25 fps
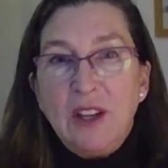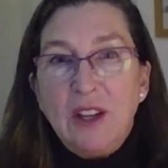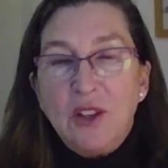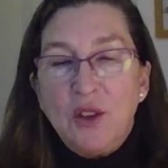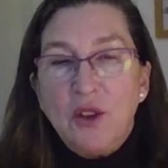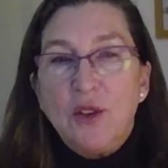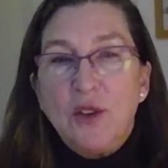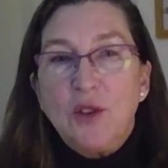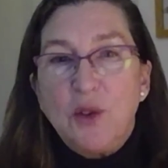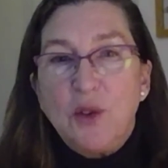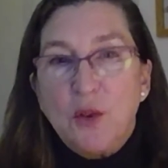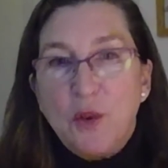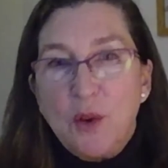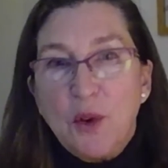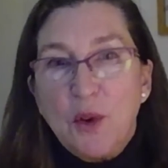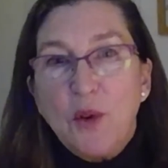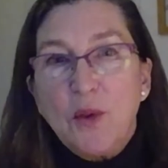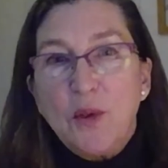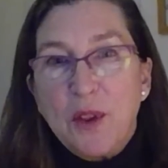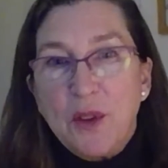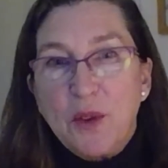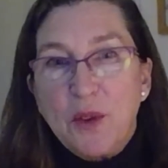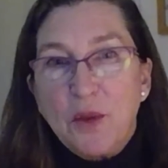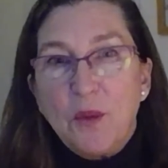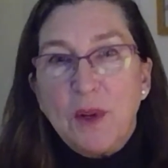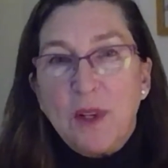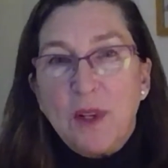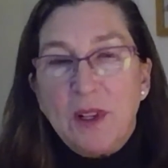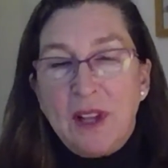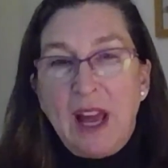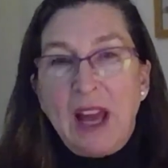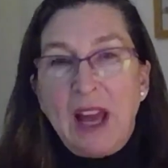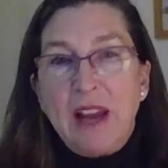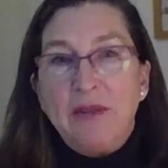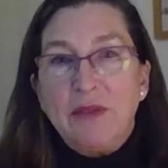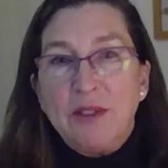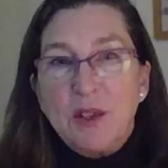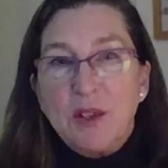to the truth and the real
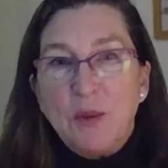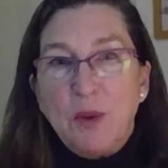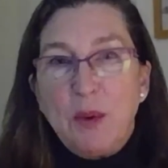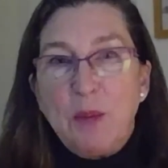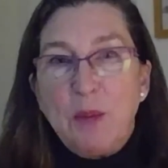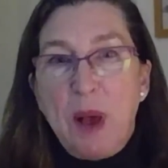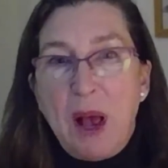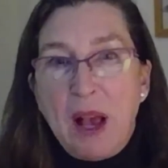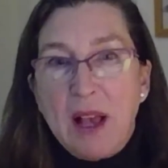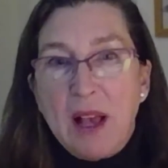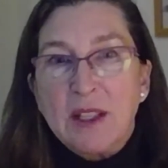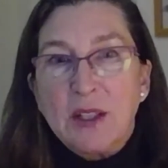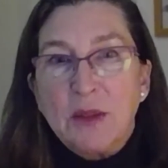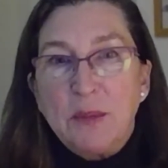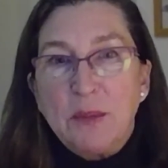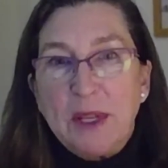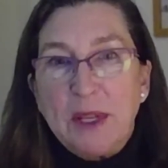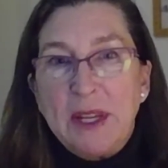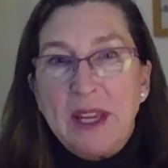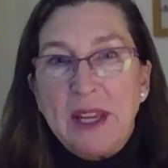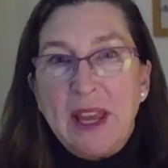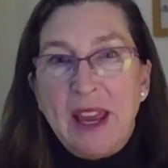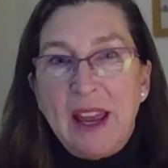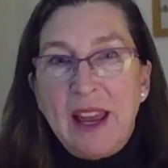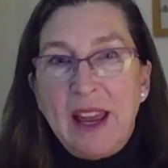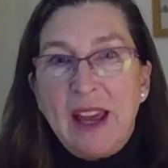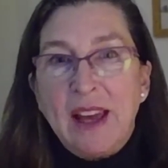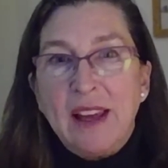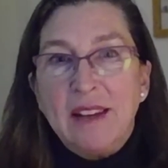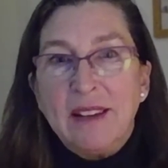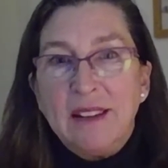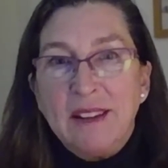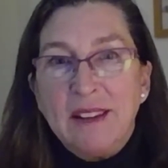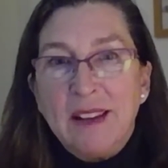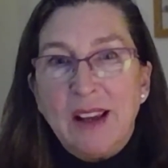life as we possibly can.